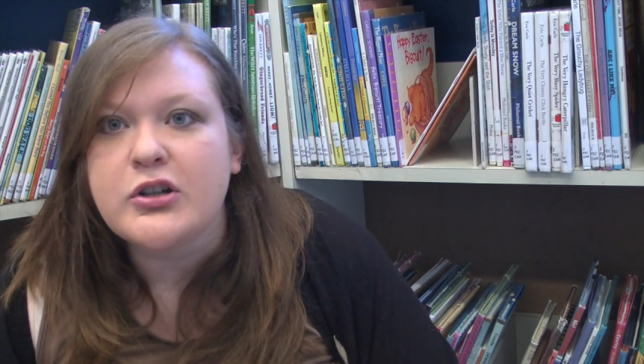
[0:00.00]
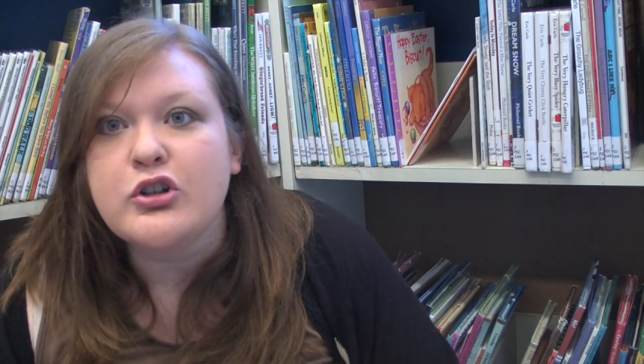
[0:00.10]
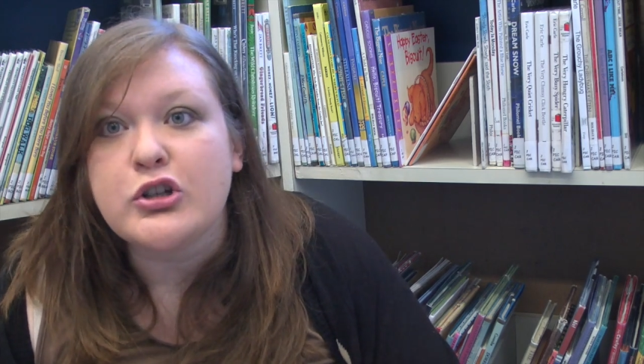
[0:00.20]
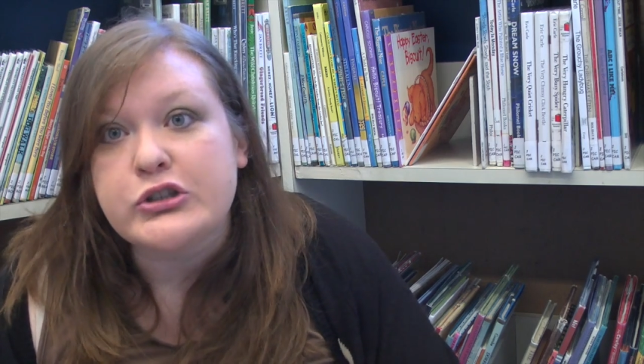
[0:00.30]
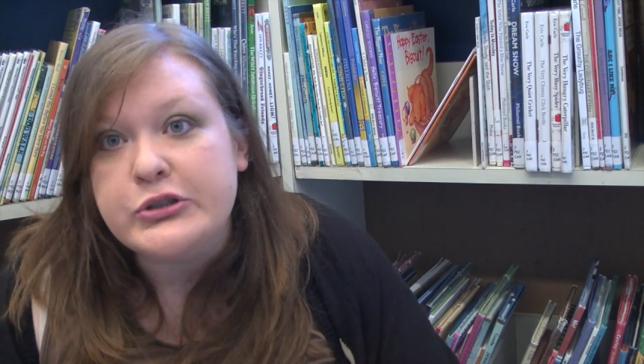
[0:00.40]

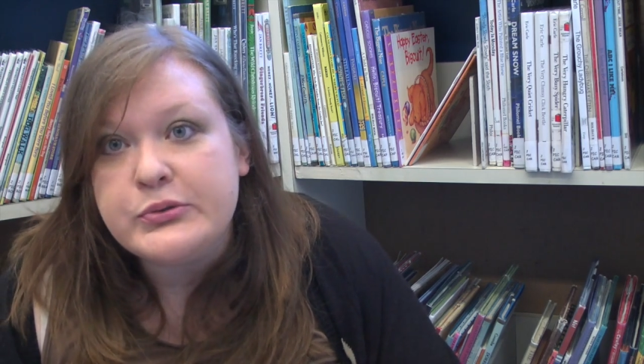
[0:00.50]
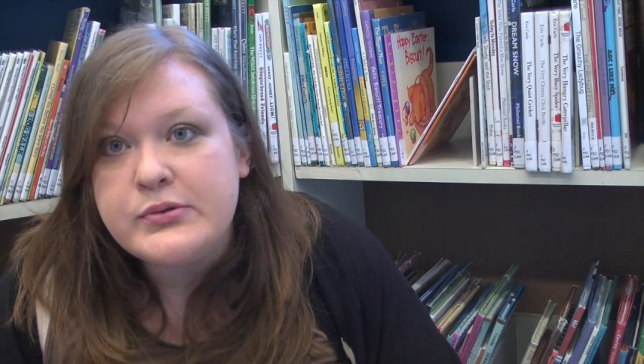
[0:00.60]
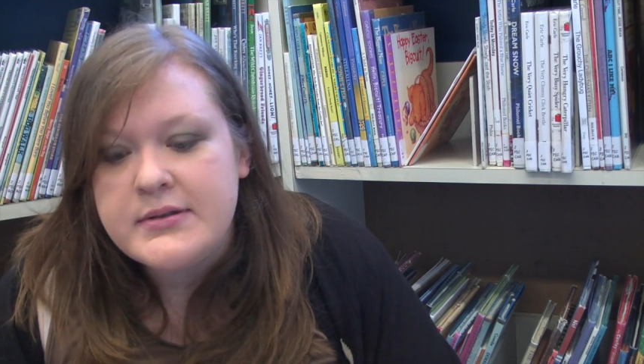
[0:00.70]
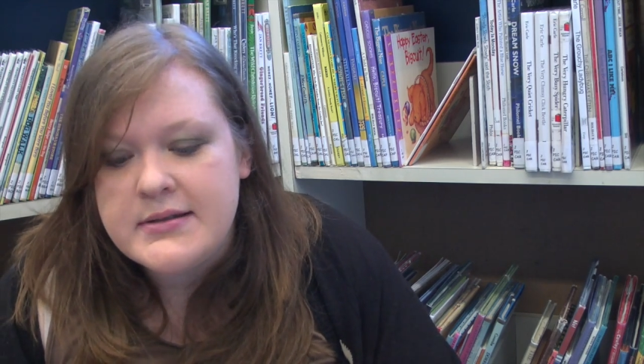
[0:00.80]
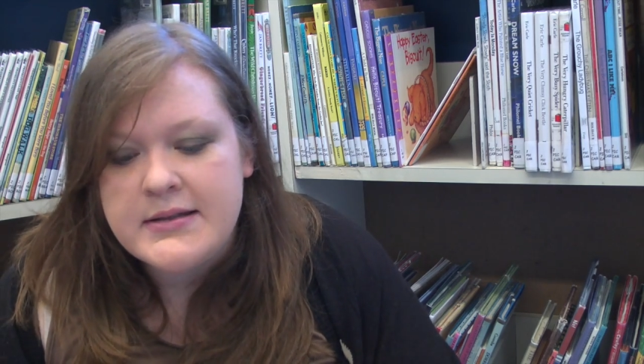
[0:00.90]

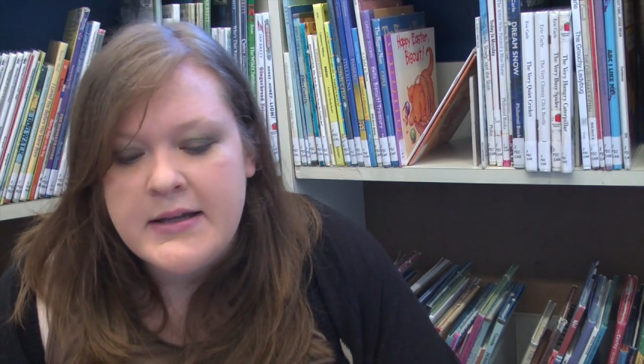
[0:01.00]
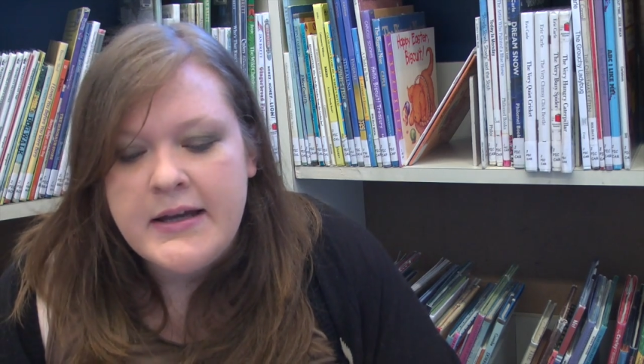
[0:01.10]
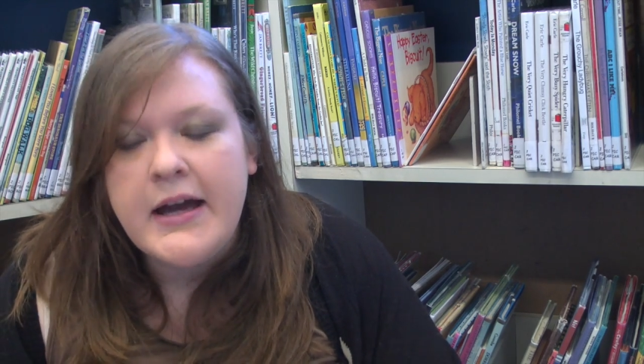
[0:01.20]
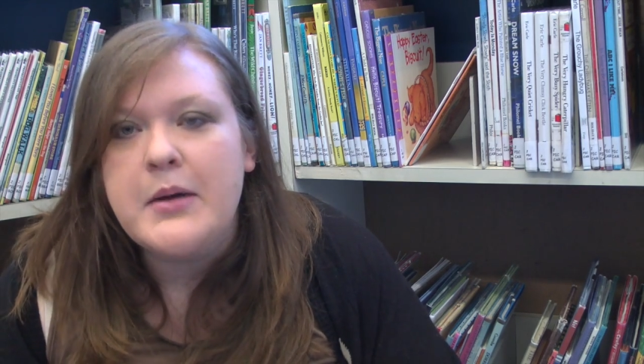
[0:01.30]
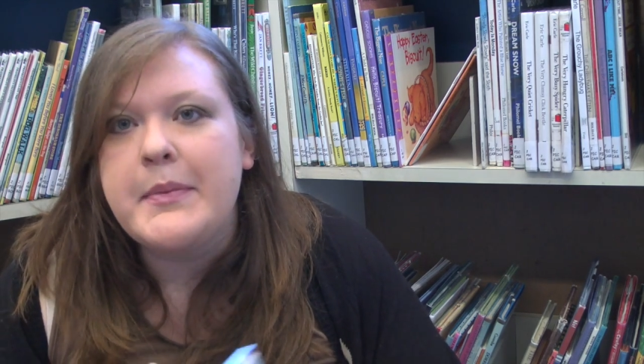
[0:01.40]
clues
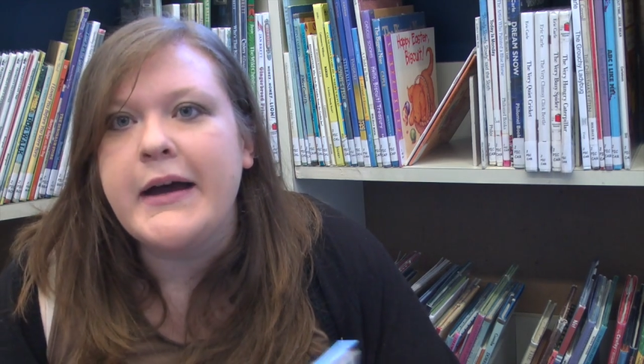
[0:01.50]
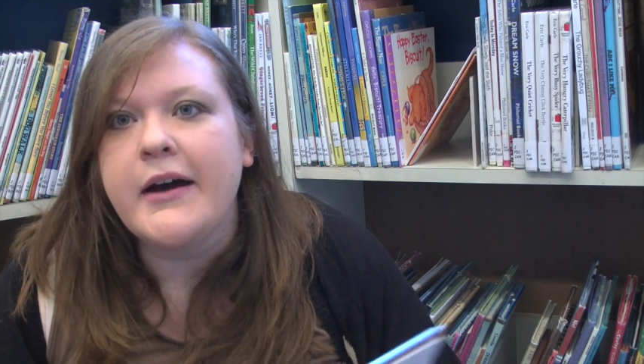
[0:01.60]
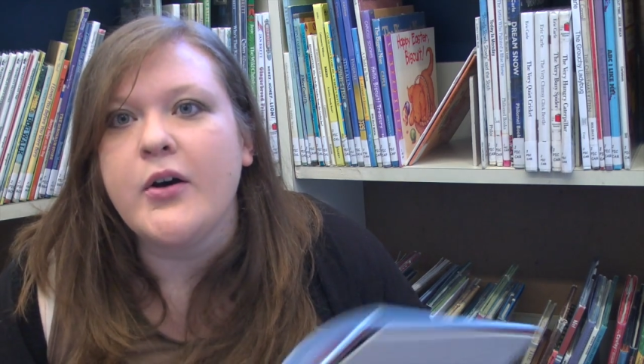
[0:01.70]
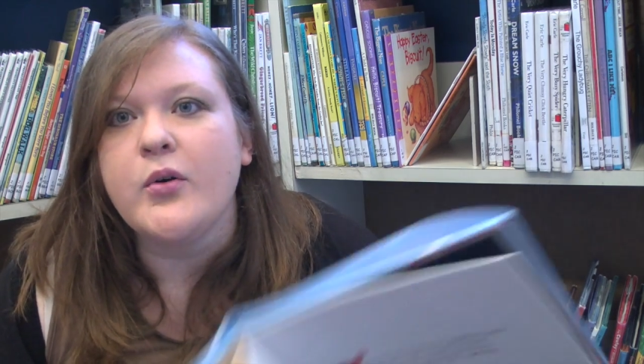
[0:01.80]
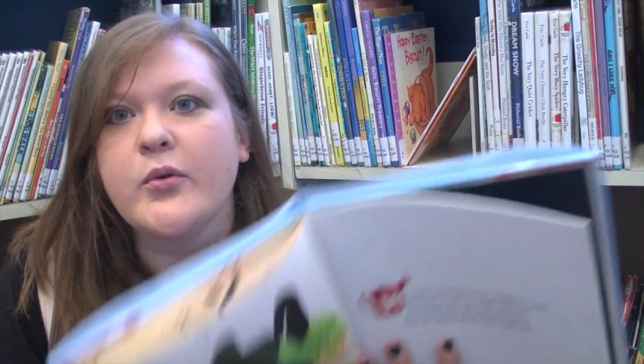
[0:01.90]

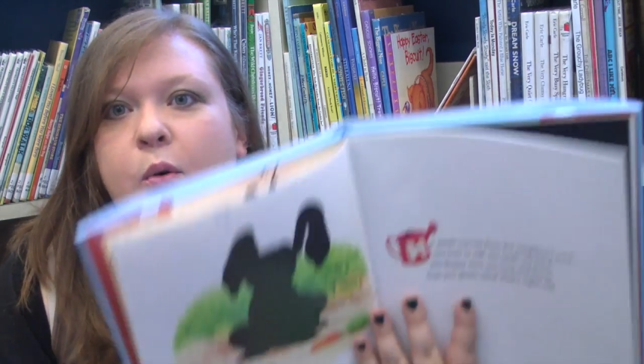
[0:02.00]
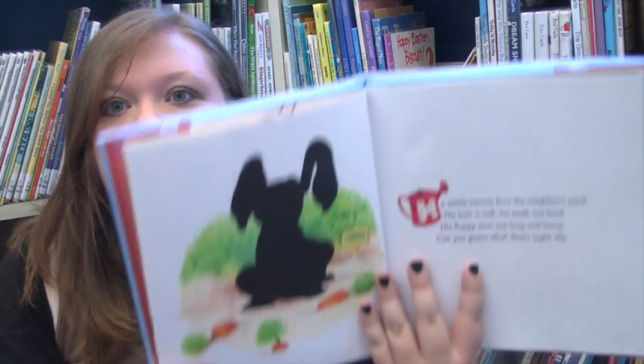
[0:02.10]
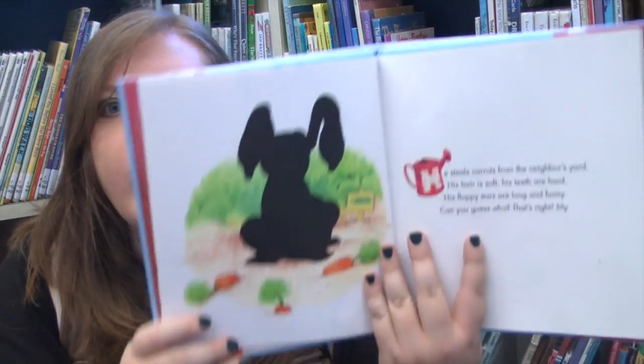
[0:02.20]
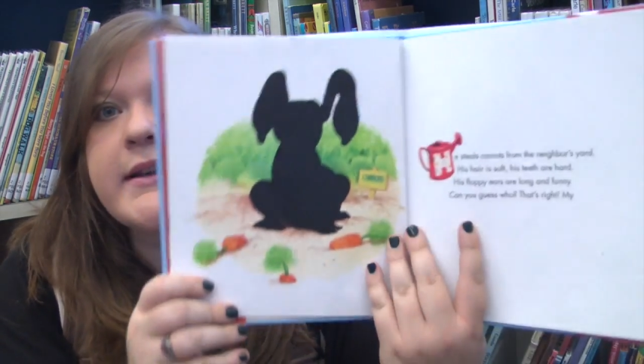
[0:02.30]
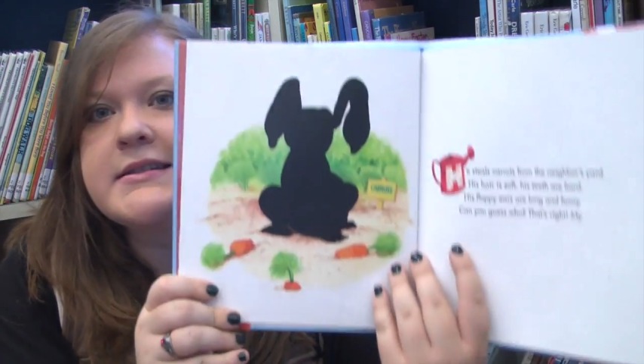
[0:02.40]
about
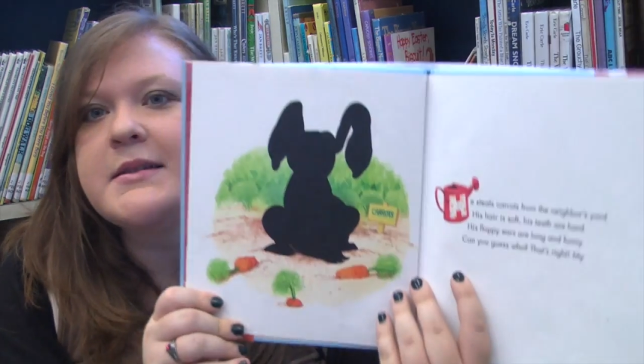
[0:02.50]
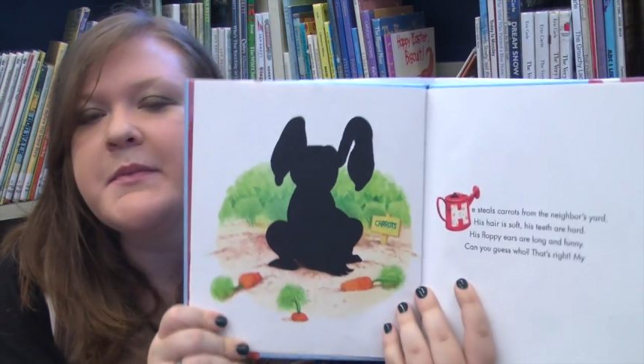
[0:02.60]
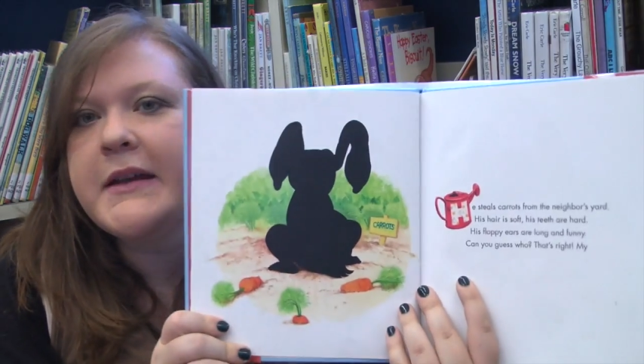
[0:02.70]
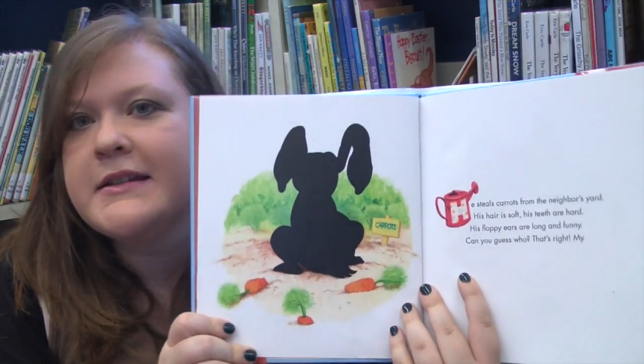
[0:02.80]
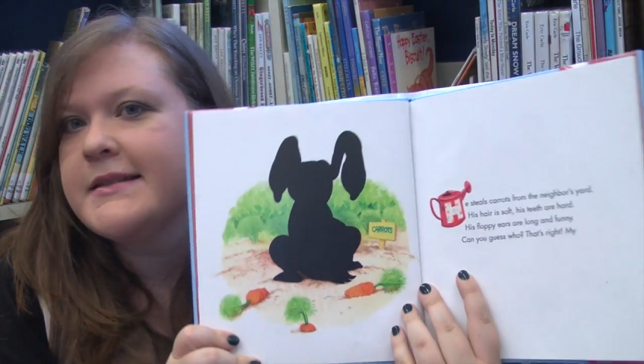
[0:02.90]
what
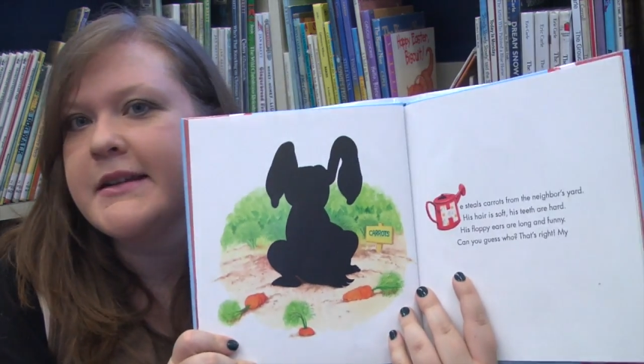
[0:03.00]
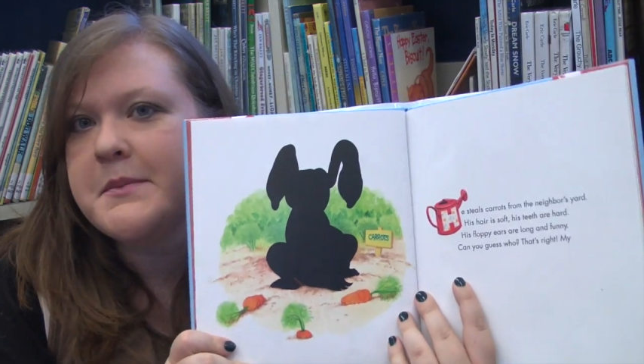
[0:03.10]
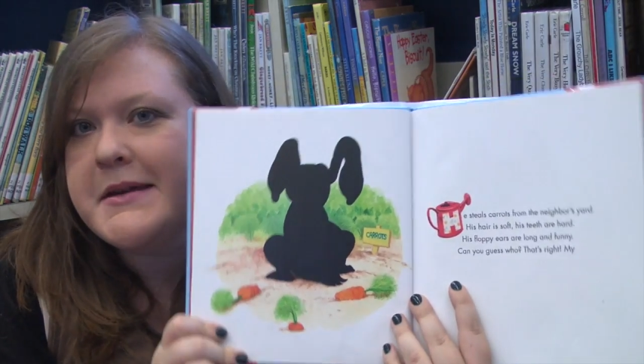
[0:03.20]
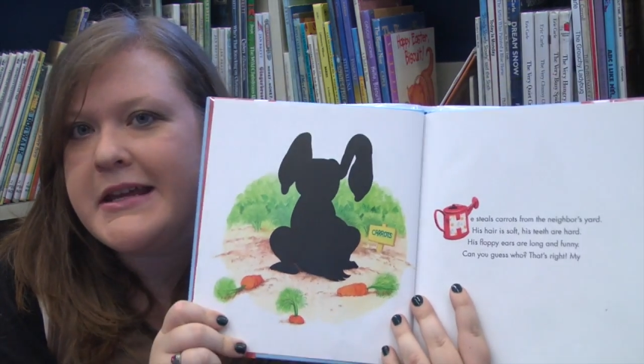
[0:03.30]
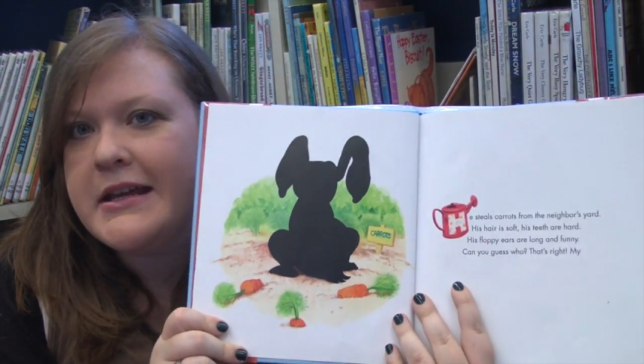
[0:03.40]
something is going
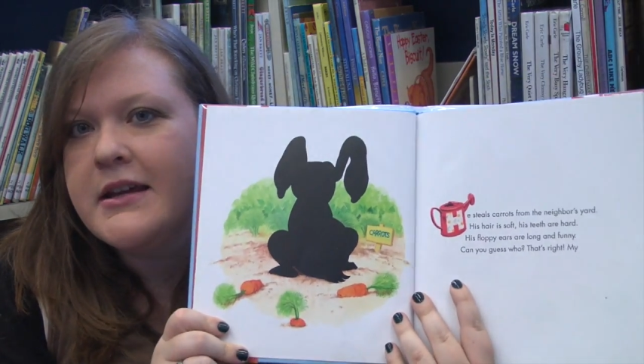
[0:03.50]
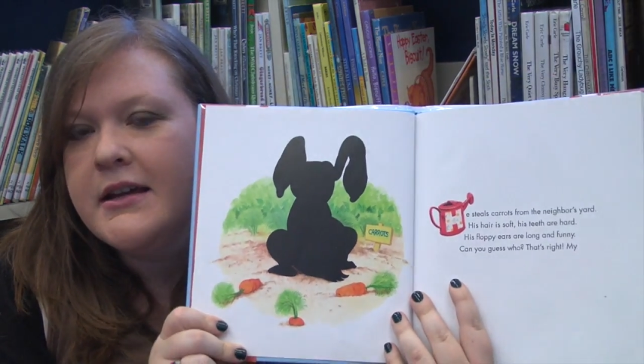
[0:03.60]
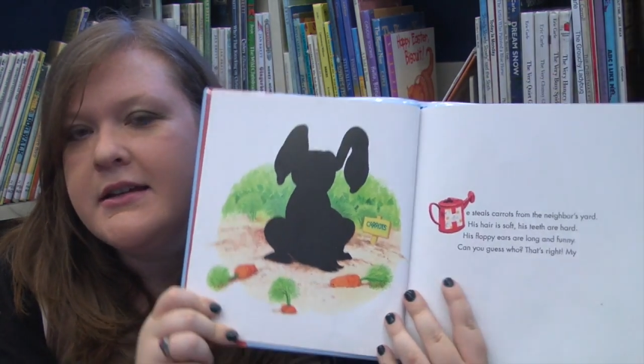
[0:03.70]
to be.